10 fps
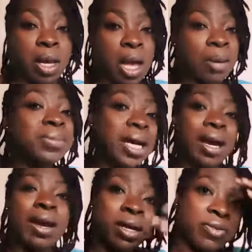I'm
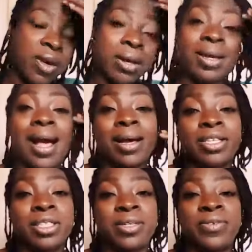tired of
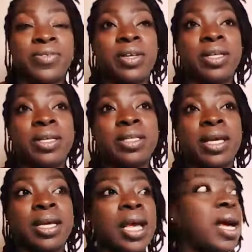actually feeling
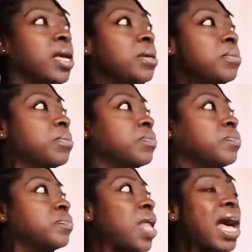like I am
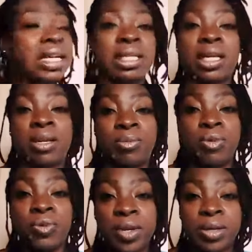acting in a
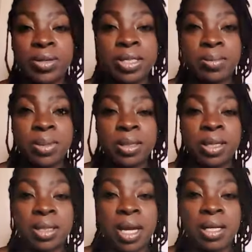movie or something
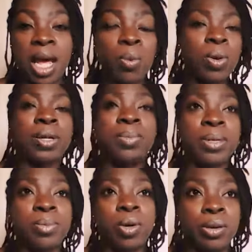like that. I want to be
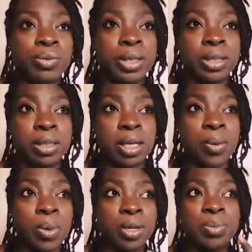more real. I
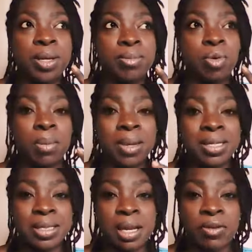want to be more
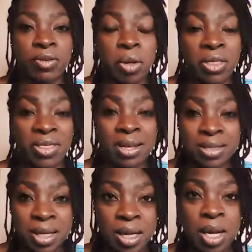myself and
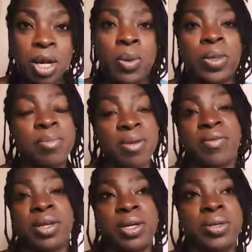authentic with my
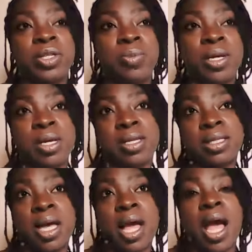videos
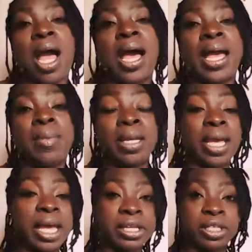because I am
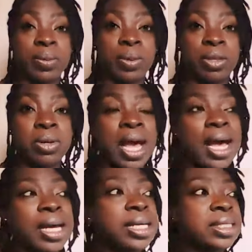engaging with you
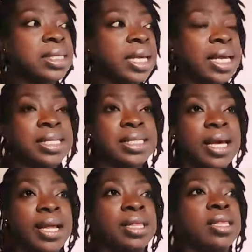guys. Like I
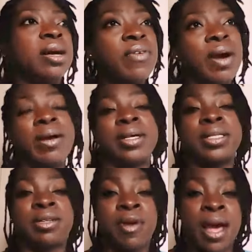said, I love our
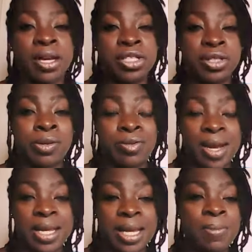interaction
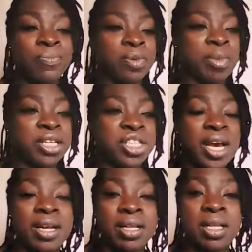already. My
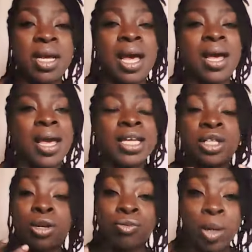channel is
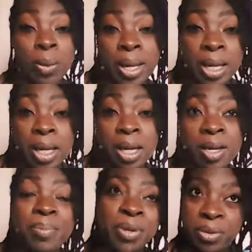growing
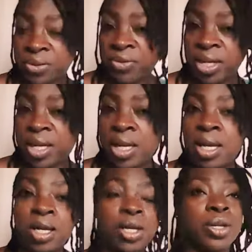beautifully,
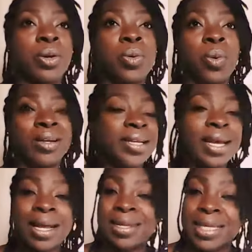one day
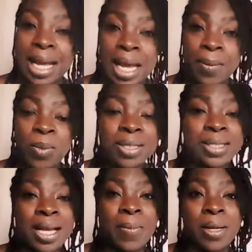at a time, one
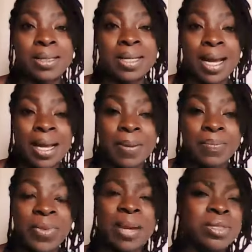step at a time.
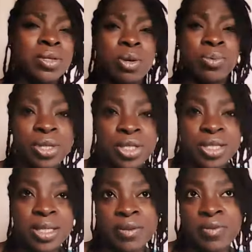I'm so
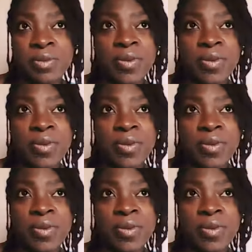appreciative of